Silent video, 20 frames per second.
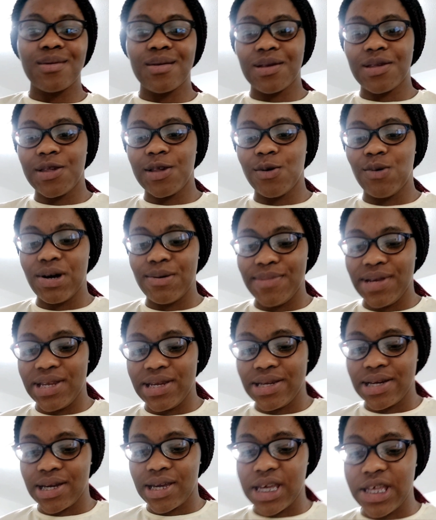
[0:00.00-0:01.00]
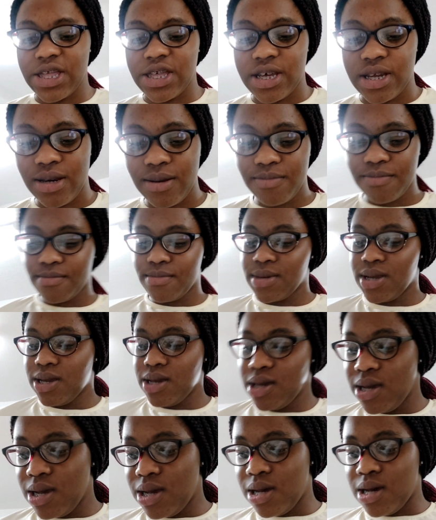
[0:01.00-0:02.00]
So I'm in the kitchen
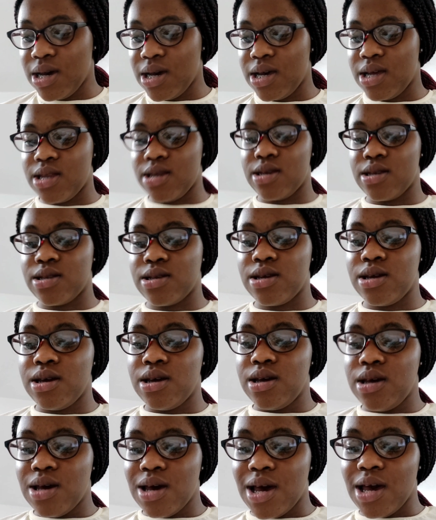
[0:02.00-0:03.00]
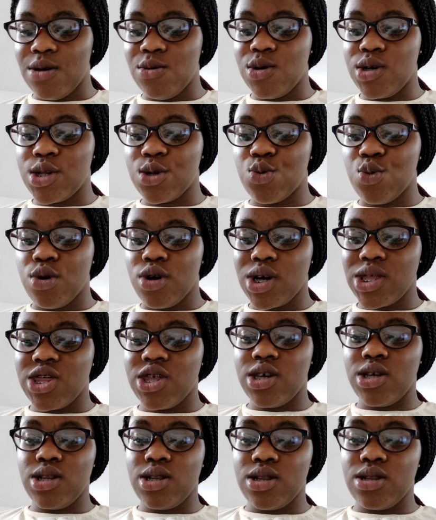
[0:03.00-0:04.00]
and I was
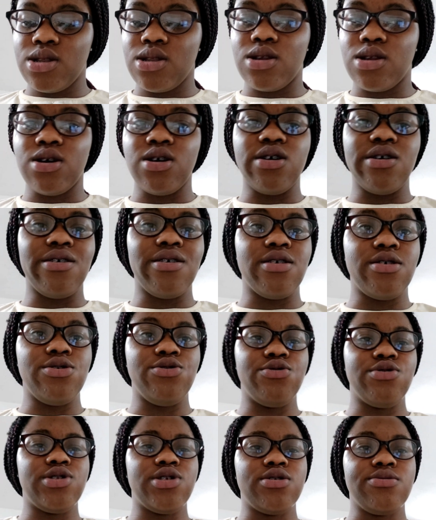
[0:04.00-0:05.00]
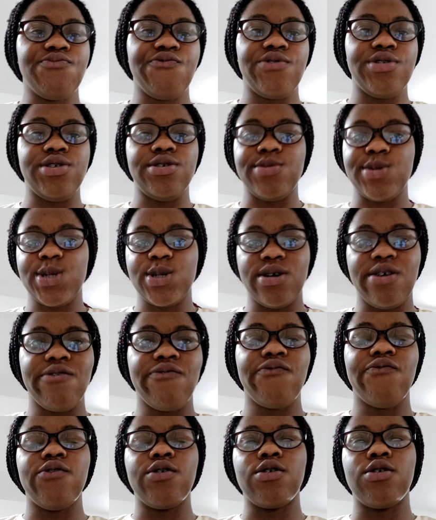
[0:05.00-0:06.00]
watching a YouTube video, so I
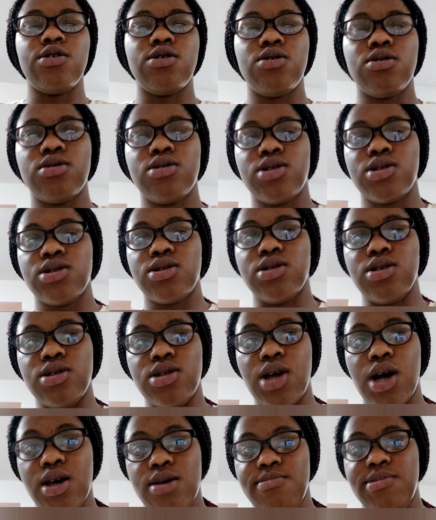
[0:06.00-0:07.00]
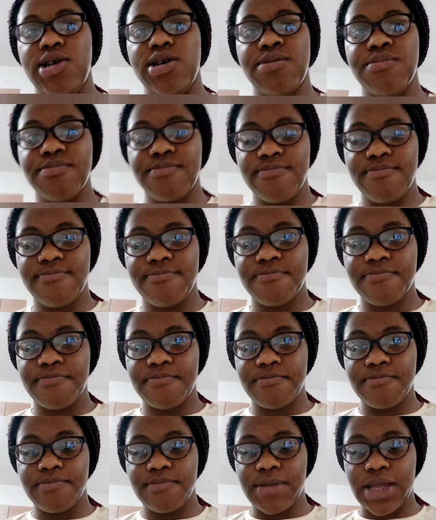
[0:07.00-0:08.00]
forgot the timer,
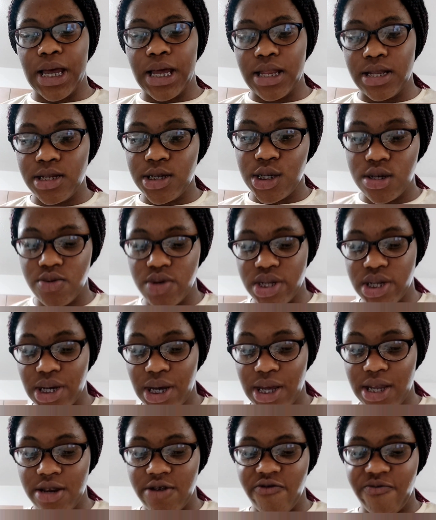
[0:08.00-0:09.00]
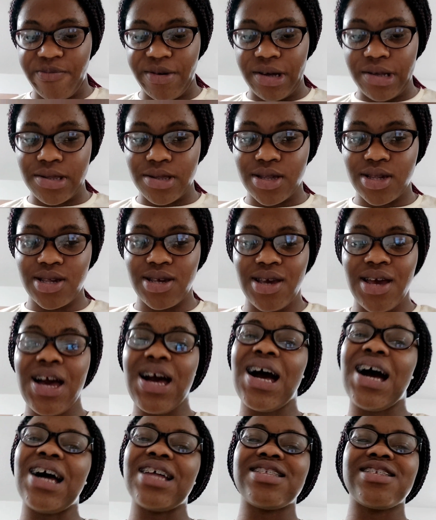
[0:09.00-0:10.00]
and so it's kind of burnt.
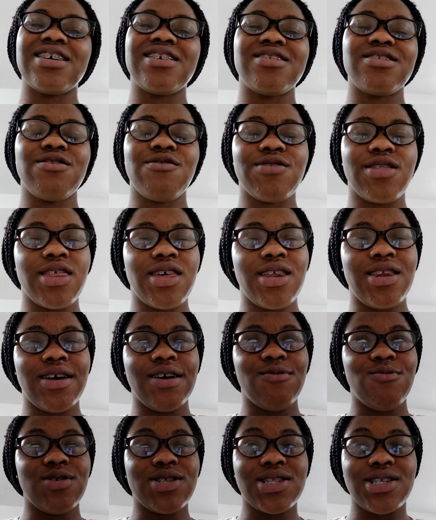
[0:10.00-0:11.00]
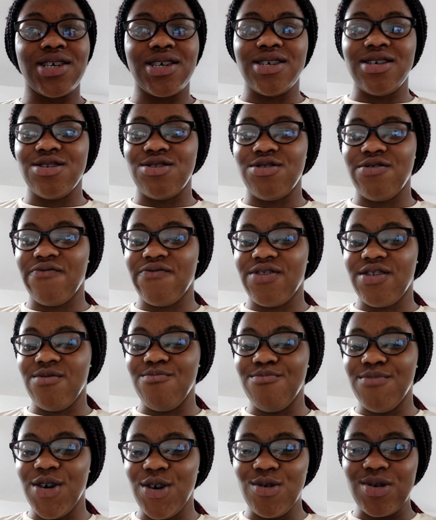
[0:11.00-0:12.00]
And then the thing I was scared of the
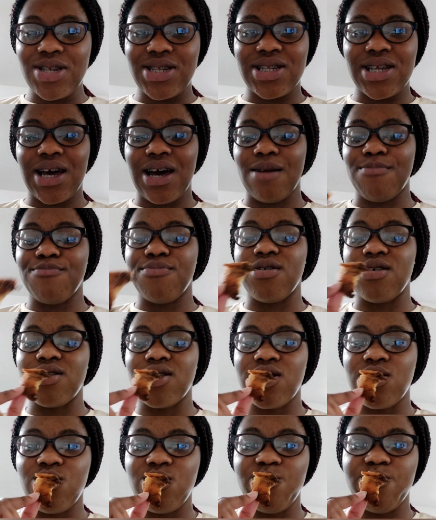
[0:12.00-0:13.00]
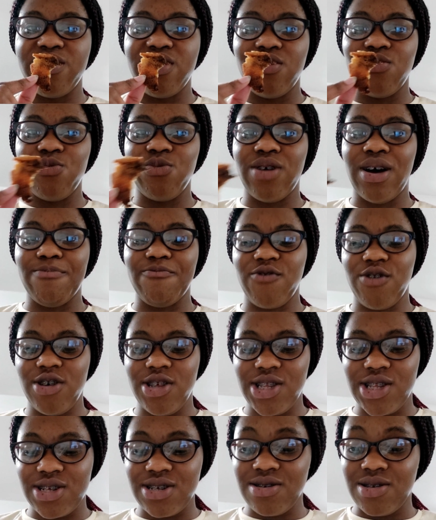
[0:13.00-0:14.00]
most happened. But
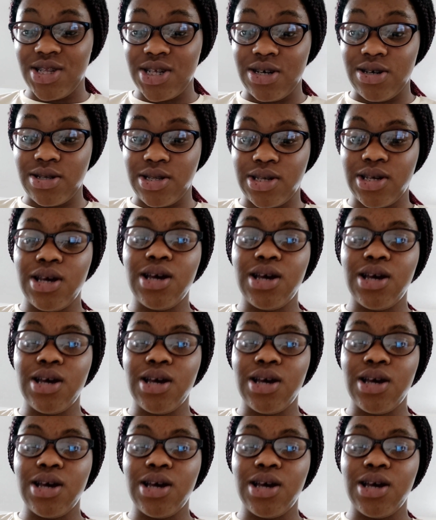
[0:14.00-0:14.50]
it's hot.